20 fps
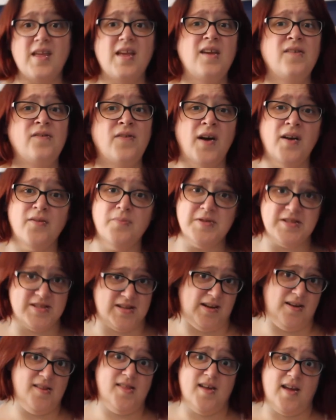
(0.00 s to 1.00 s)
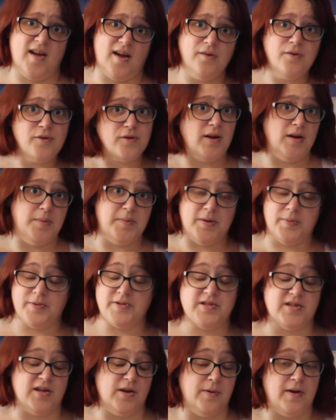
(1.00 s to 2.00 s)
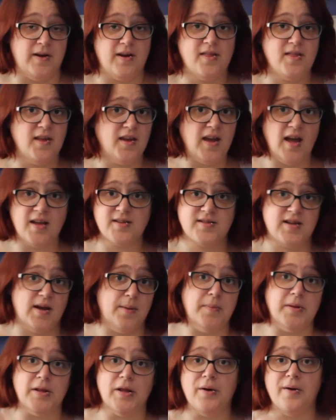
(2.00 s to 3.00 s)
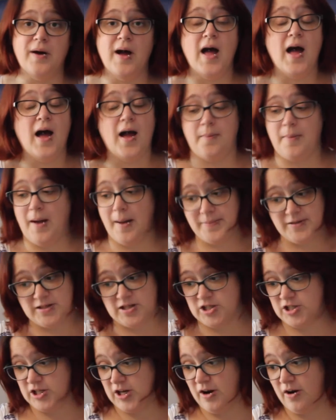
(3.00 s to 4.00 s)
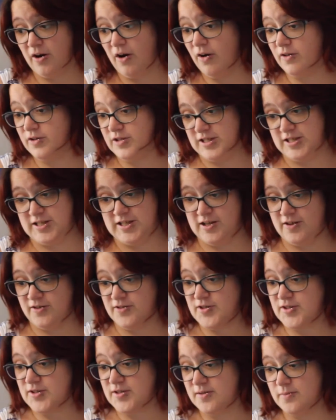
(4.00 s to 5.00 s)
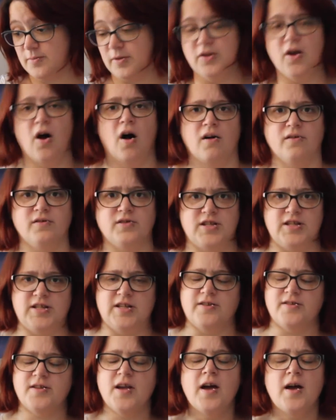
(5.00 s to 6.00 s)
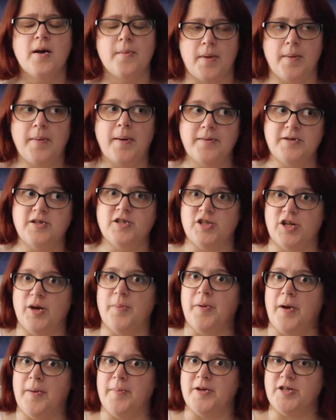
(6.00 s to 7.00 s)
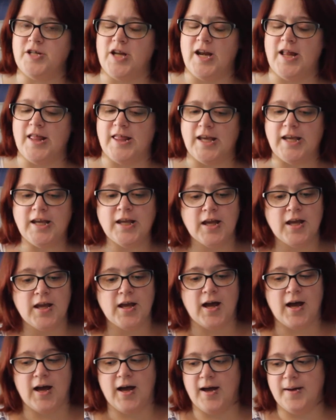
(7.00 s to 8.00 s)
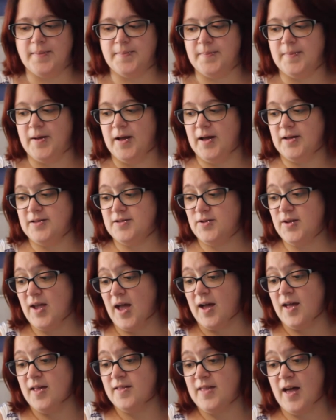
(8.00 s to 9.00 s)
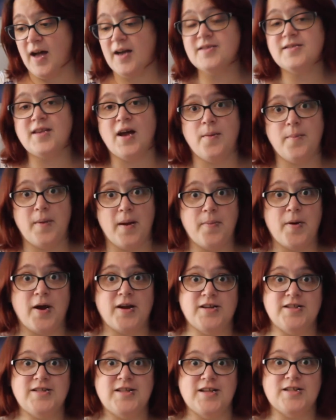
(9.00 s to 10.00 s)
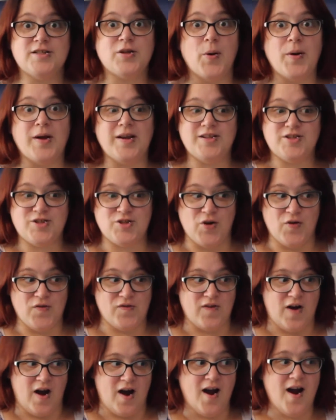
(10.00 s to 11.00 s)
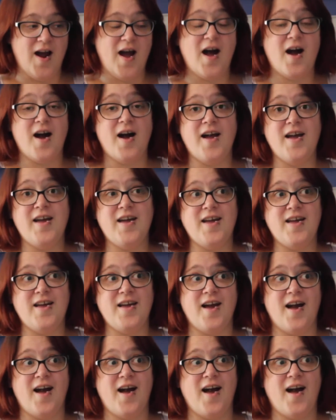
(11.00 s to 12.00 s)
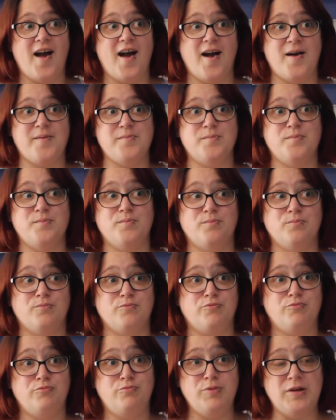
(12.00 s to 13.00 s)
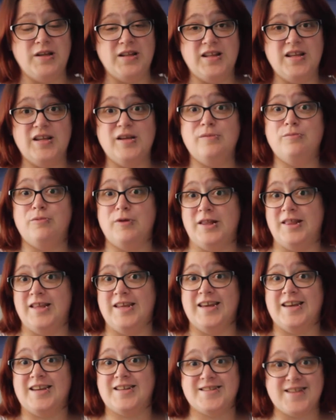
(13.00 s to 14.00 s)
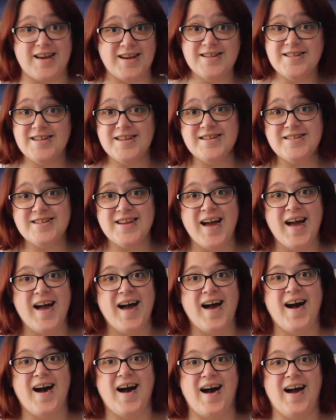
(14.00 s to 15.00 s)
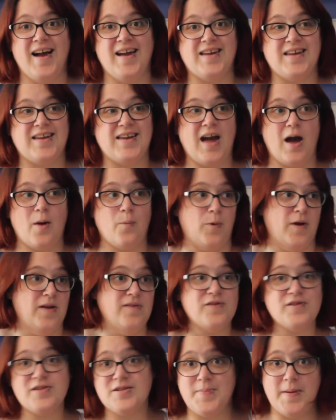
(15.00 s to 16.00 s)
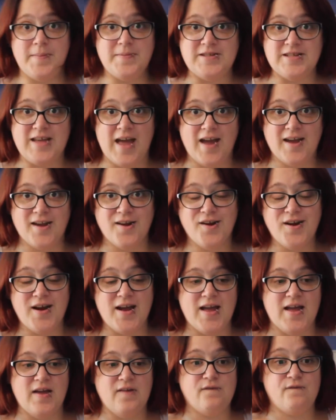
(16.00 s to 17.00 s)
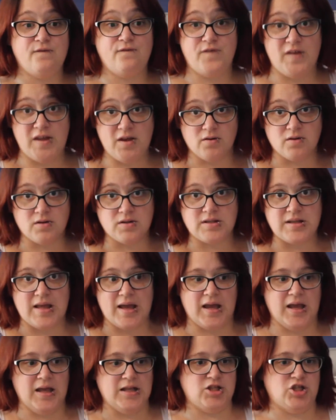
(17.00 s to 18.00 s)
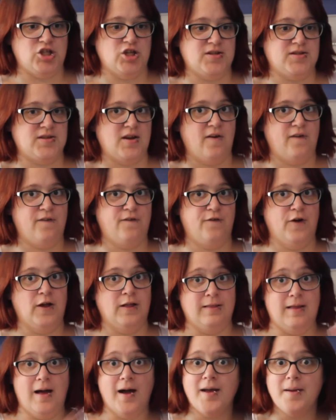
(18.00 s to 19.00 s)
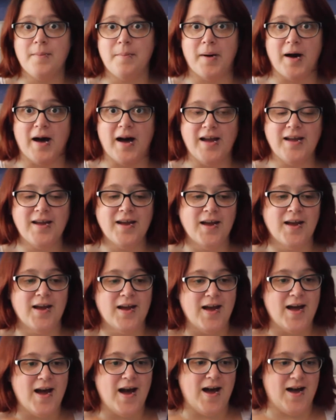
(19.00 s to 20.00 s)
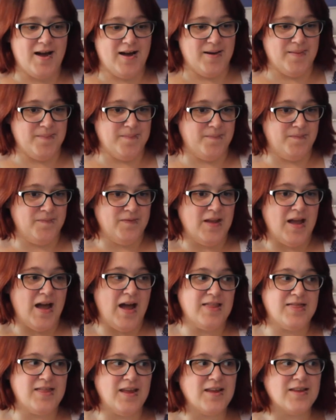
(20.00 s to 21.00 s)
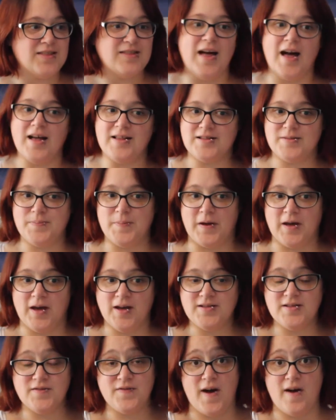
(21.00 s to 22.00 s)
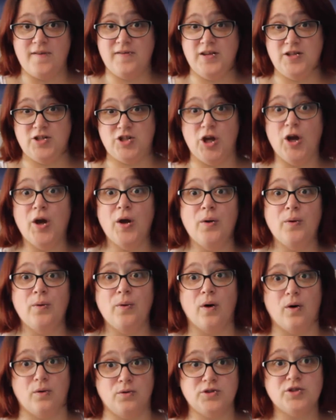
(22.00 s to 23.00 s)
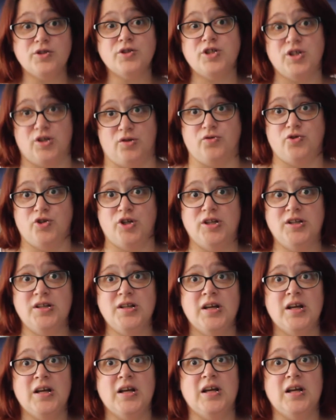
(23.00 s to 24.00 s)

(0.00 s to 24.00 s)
if I've missed anything out, or anybody wants to know anything, ask down below. I'm happy to share all the details. Well, not all the details, but I'm happy to share pretty much anything. So yeah, that is how my pregnancy is going so far. I am really excited. I can't wait for this baby to get here. It feels like it's just flying by. I think that's because of having 2 older children.